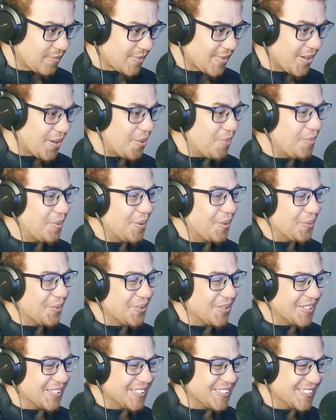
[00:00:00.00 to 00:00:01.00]
Oh my
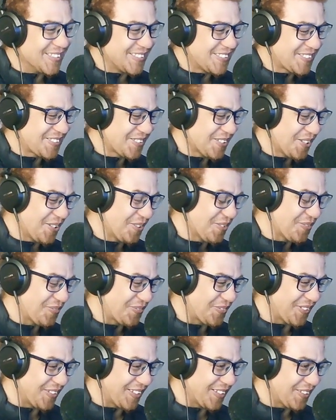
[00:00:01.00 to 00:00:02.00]
word,
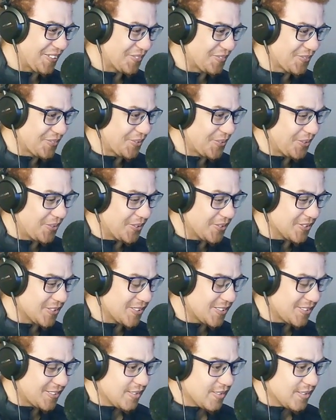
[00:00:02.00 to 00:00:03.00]
Sylphy, of
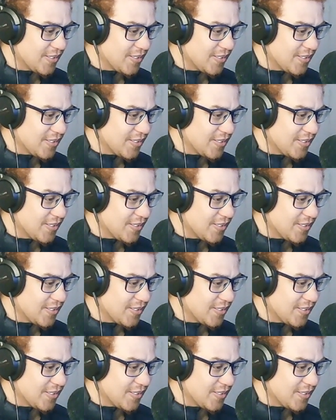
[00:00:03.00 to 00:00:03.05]
course.